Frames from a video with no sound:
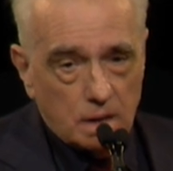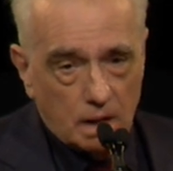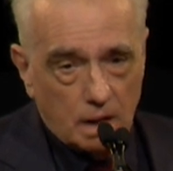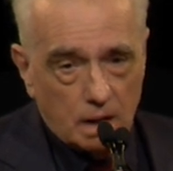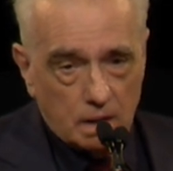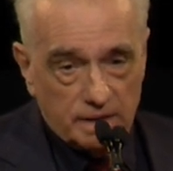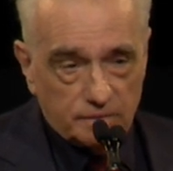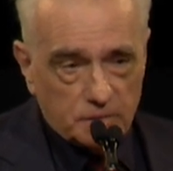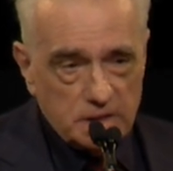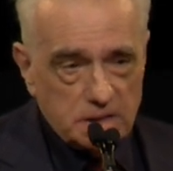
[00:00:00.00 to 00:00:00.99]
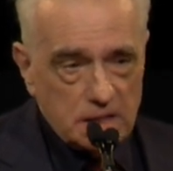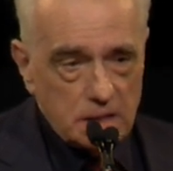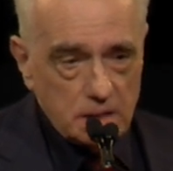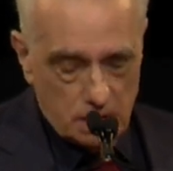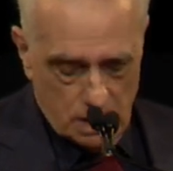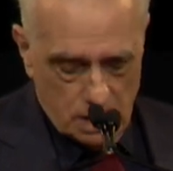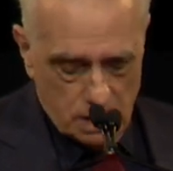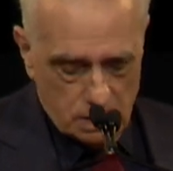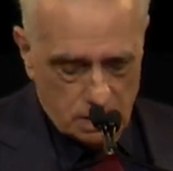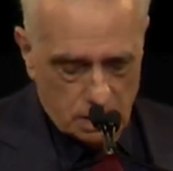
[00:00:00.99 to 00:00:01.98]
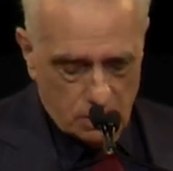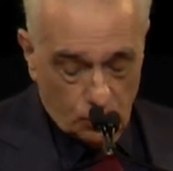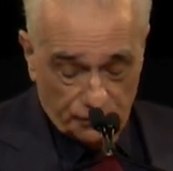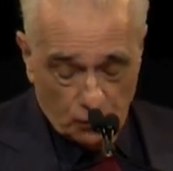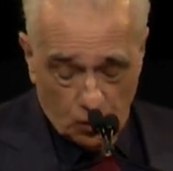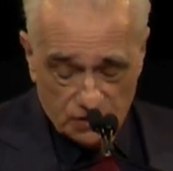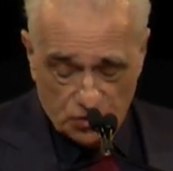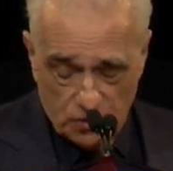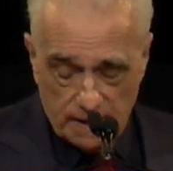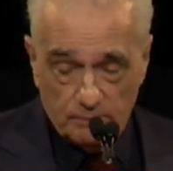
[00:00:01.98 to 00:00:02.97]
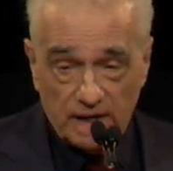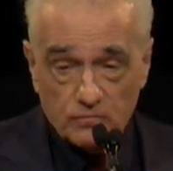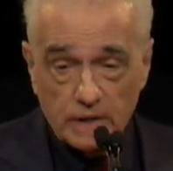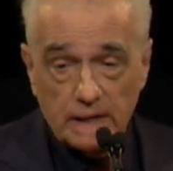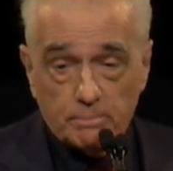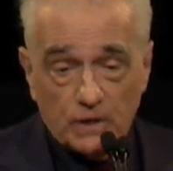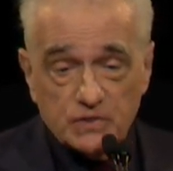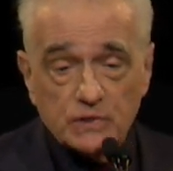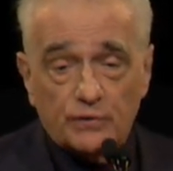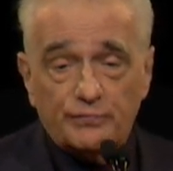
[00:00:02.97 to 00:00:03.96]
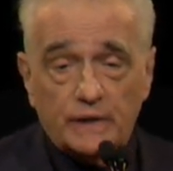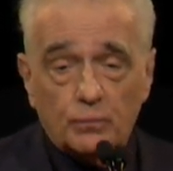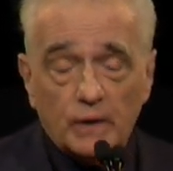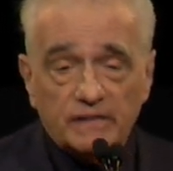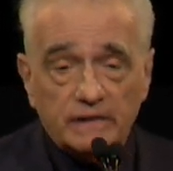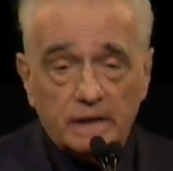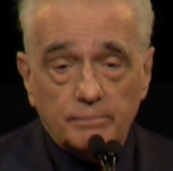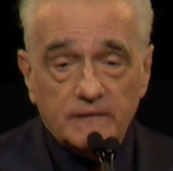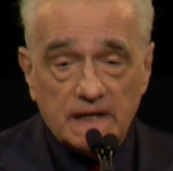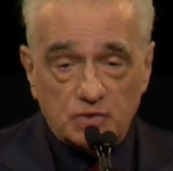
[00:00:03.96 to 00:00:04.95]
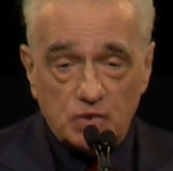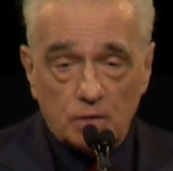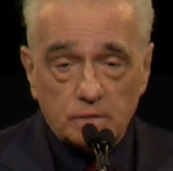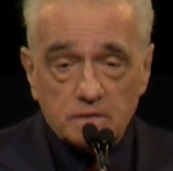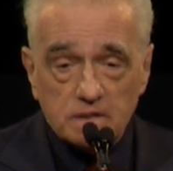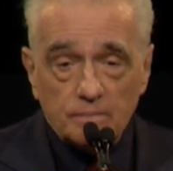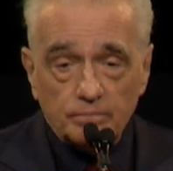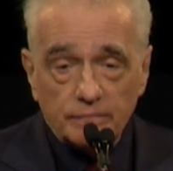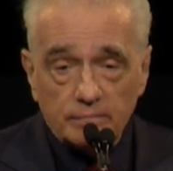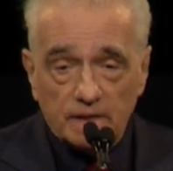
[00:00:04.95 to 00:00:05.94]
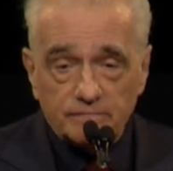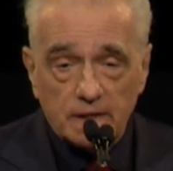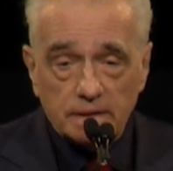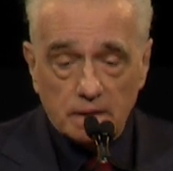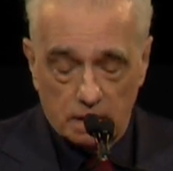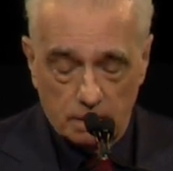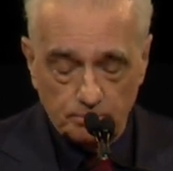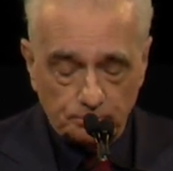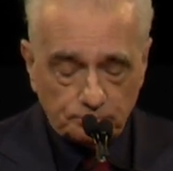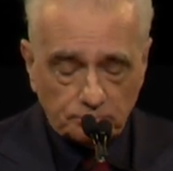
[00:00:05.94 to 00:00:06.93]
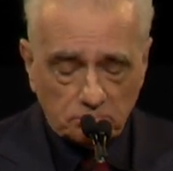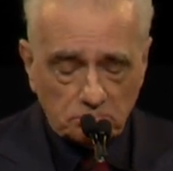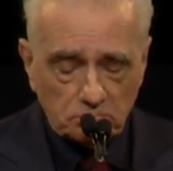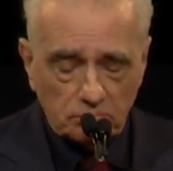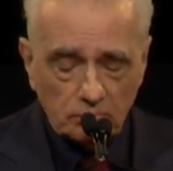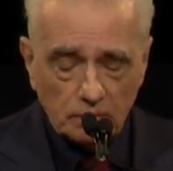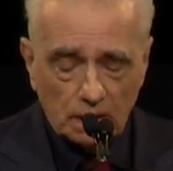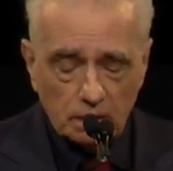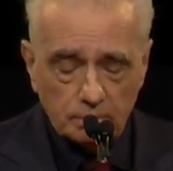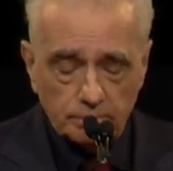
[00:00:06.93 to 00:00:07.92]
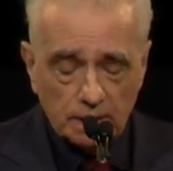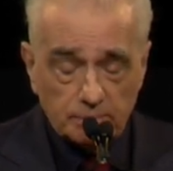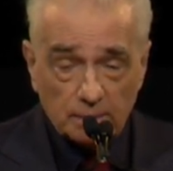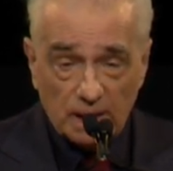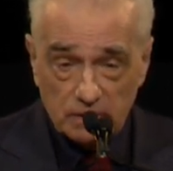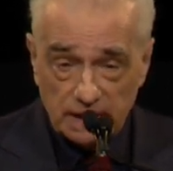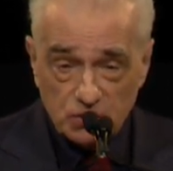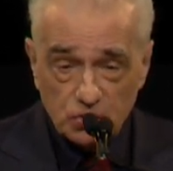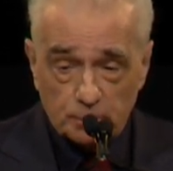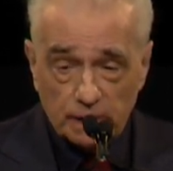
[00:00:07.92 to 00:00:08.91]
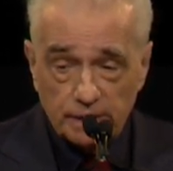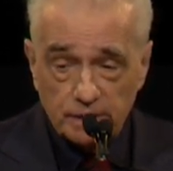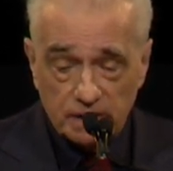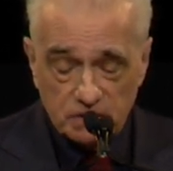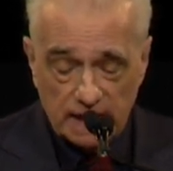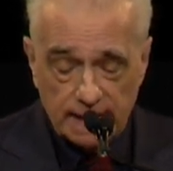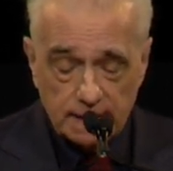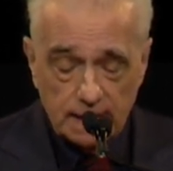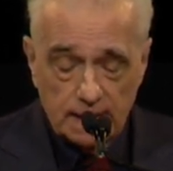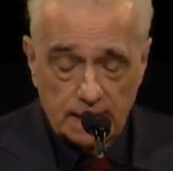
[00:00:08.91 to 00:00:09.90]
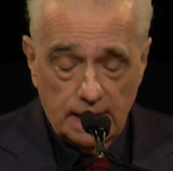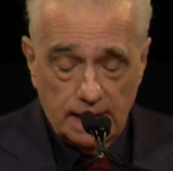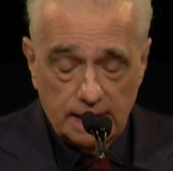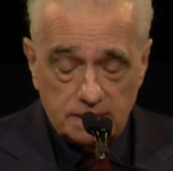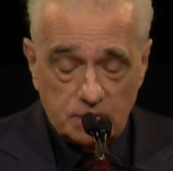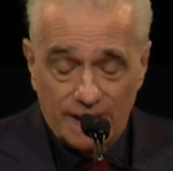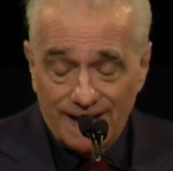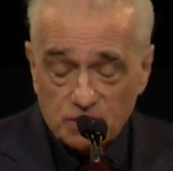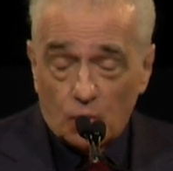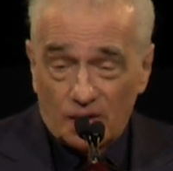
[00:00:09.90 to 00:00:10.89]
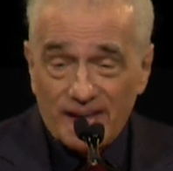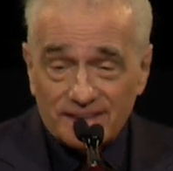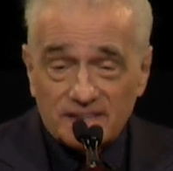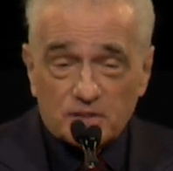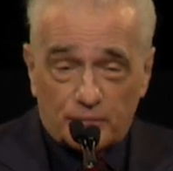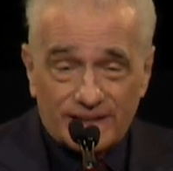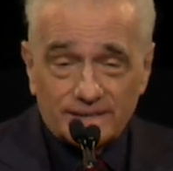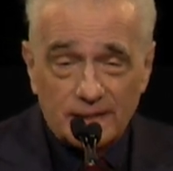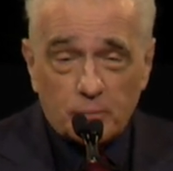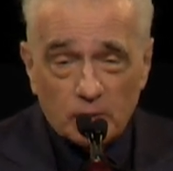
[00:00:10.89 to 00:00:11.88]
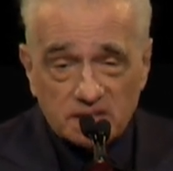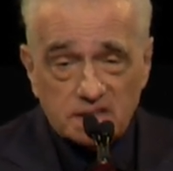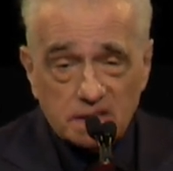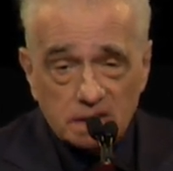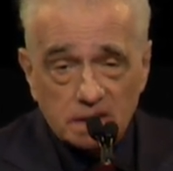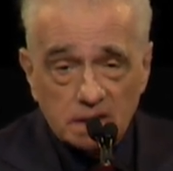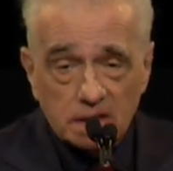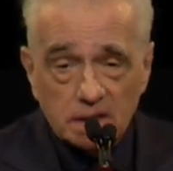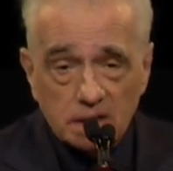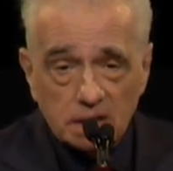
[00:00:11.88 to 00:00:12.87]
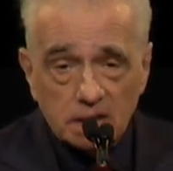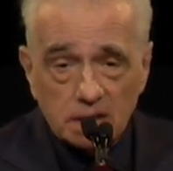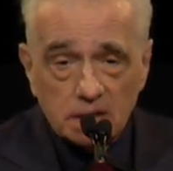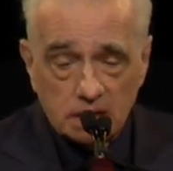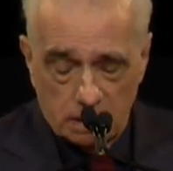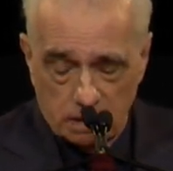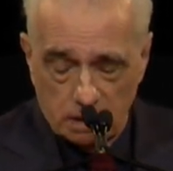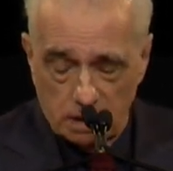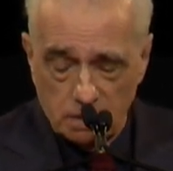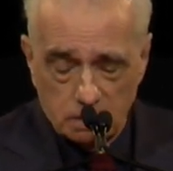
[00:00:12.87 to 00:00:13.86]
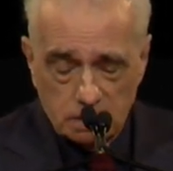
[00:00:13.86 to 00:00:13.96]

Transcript: in 3D, and Wolf of Wall Street, and a really personal film with Kent Jones, my friend, about my relationship with Edith Kazan. And to add to all that, there's Fran Leibowitz. You know?